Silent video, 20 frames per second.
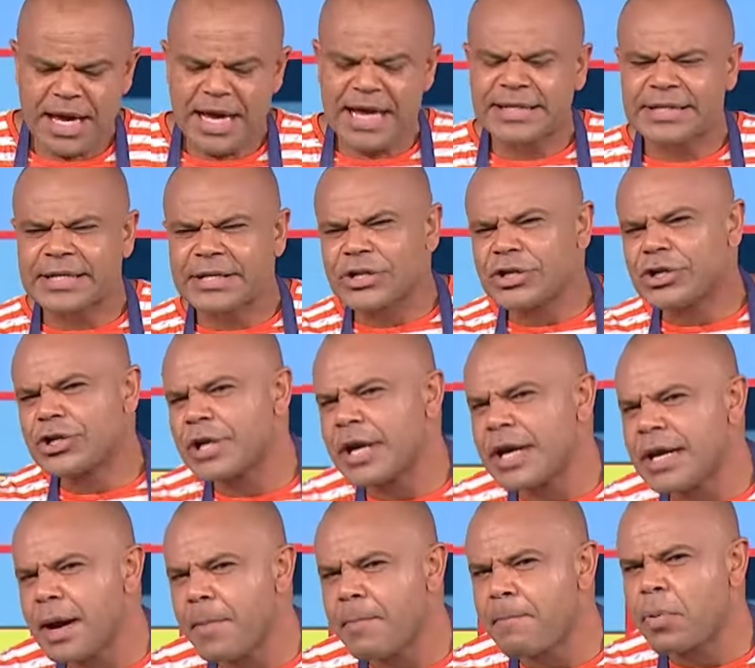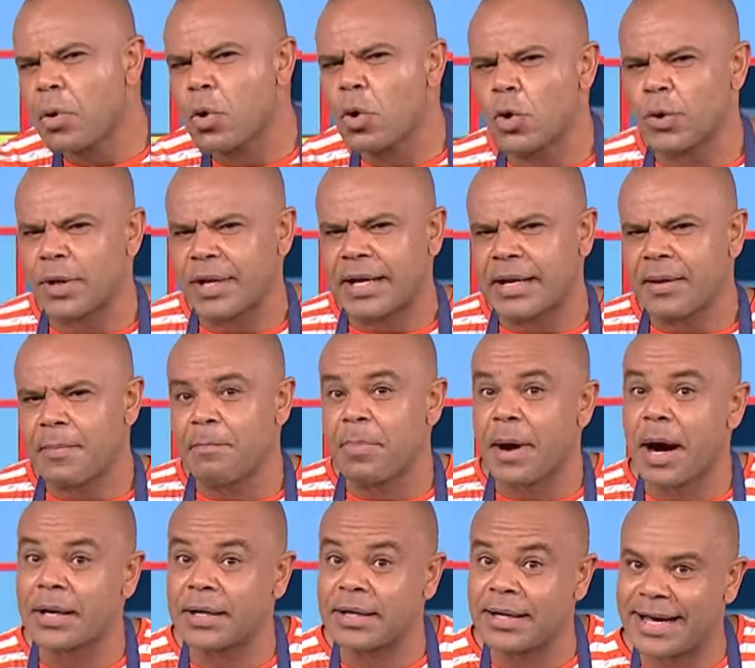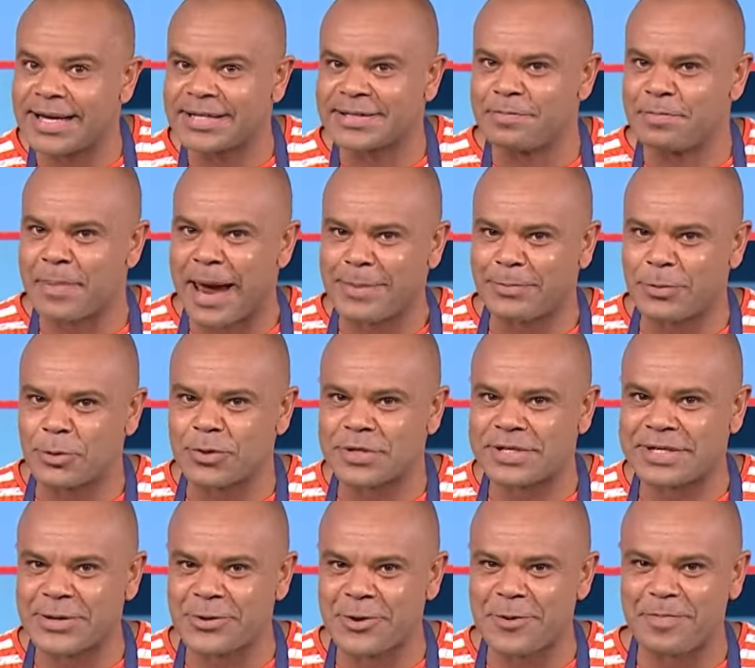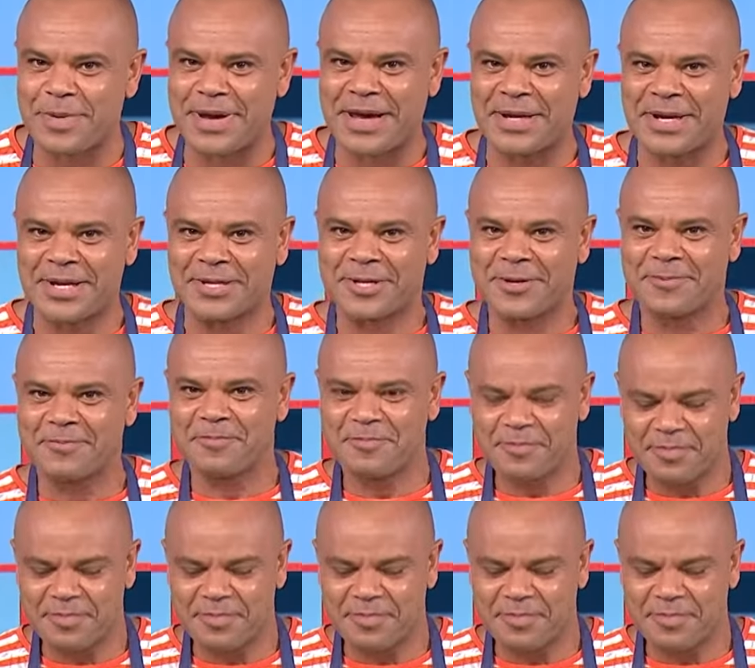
It's a chia pudding, but it has maple syrup in it.